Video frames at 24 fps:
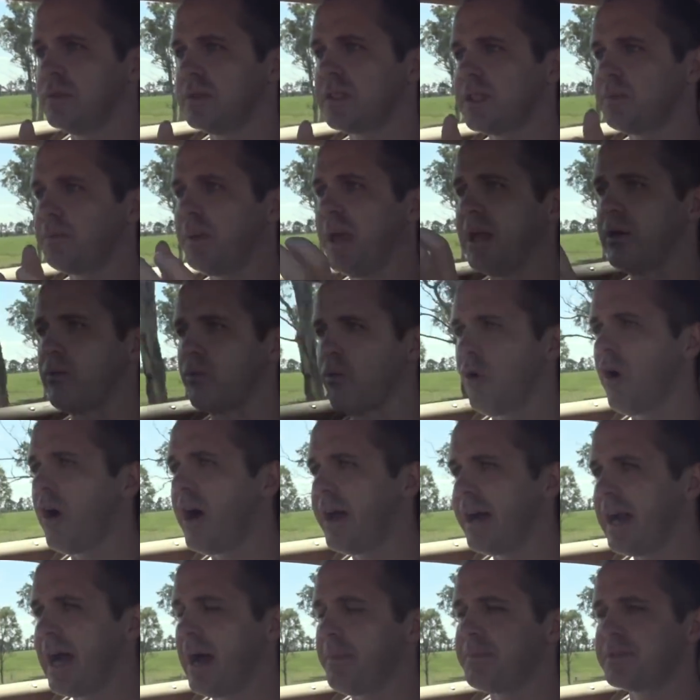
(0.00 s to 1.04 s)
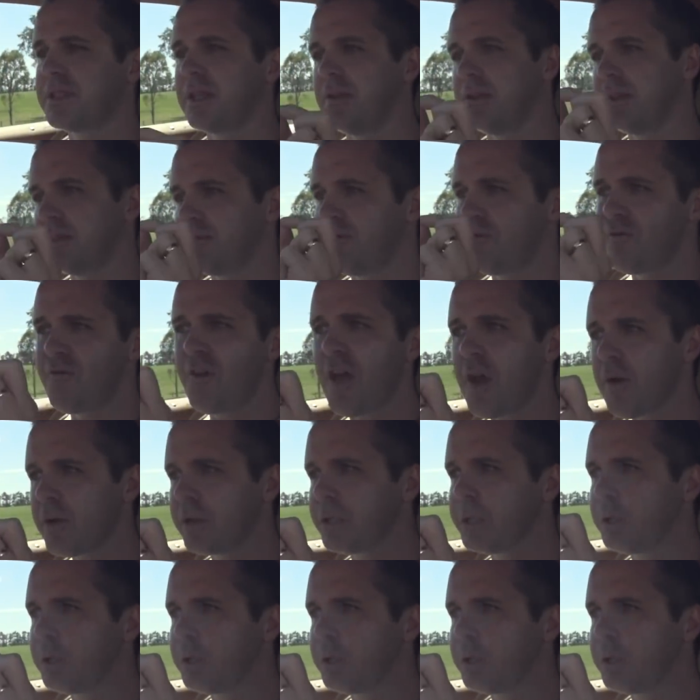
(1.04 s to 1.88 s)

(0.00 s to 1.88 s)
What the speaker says: sped right up. So there's very